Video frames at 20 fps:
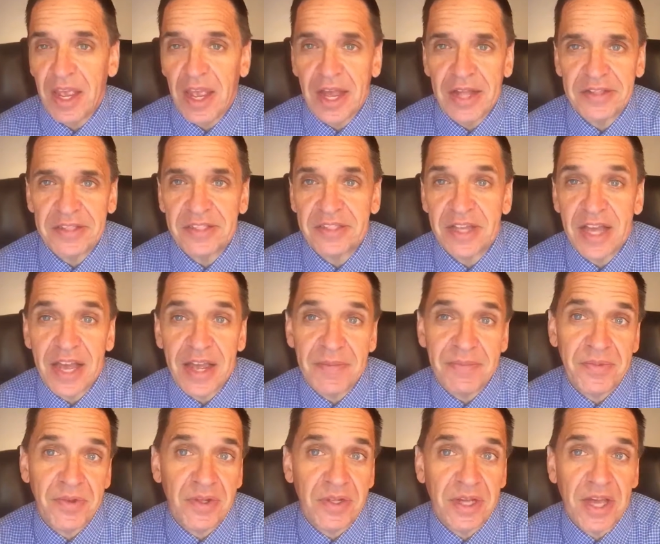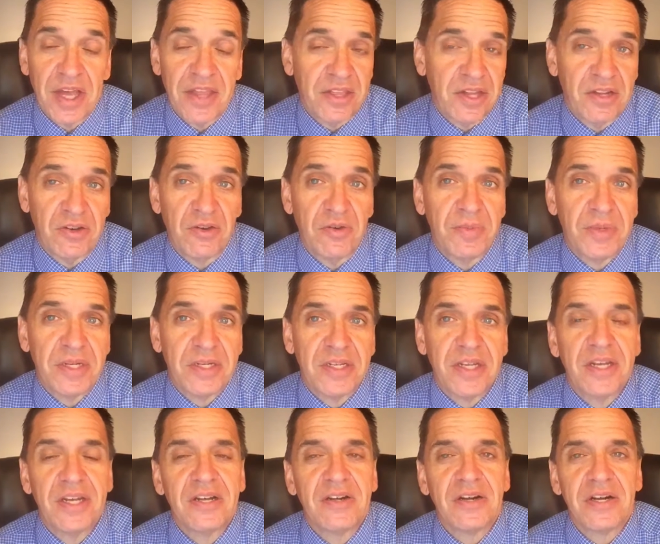At the time, really, I thought no big
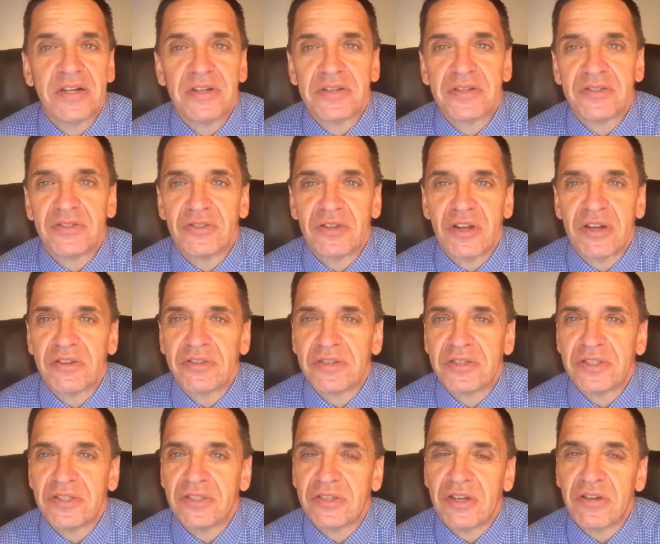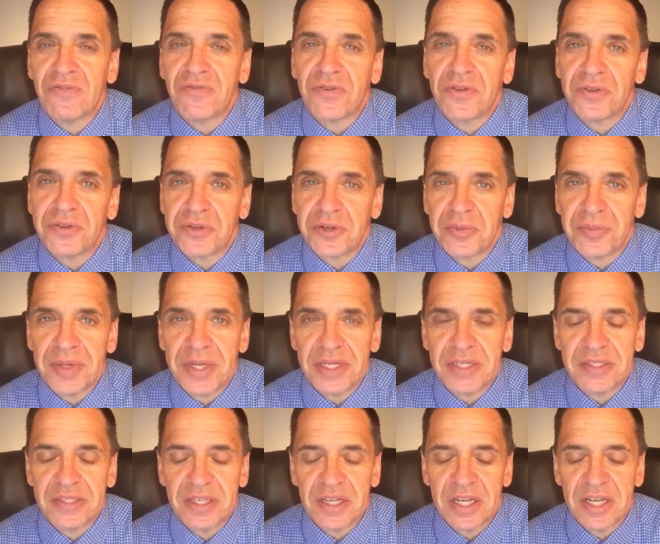deal. I'll consult for a little
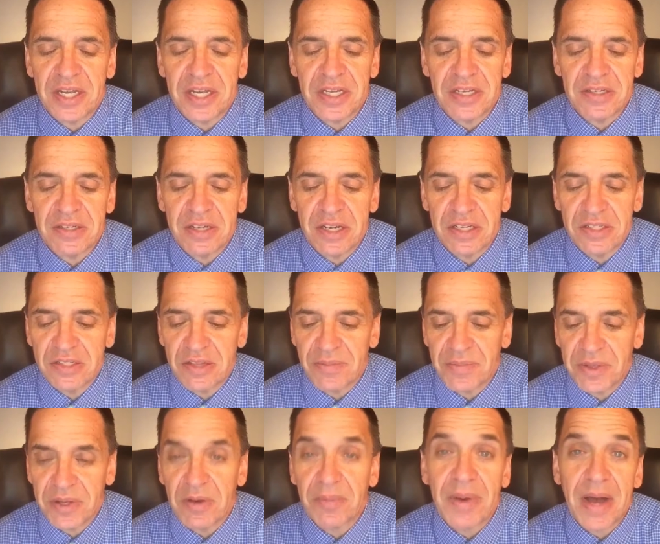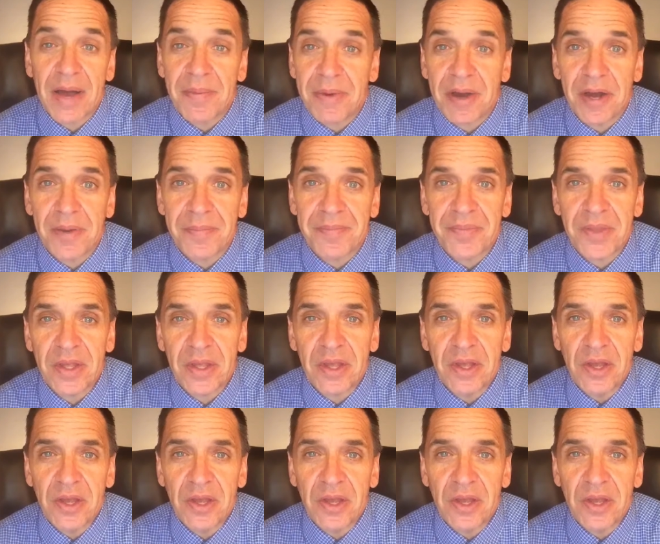bit and something will pop up.